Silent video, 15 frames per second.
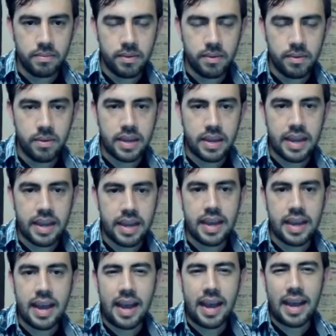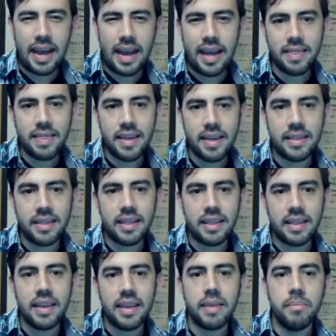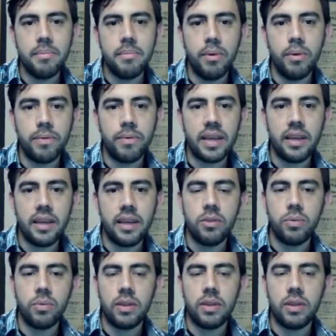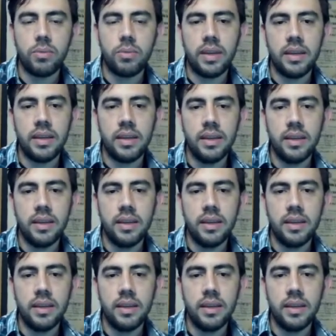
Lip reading: Okay, I think that he can move the king to e3.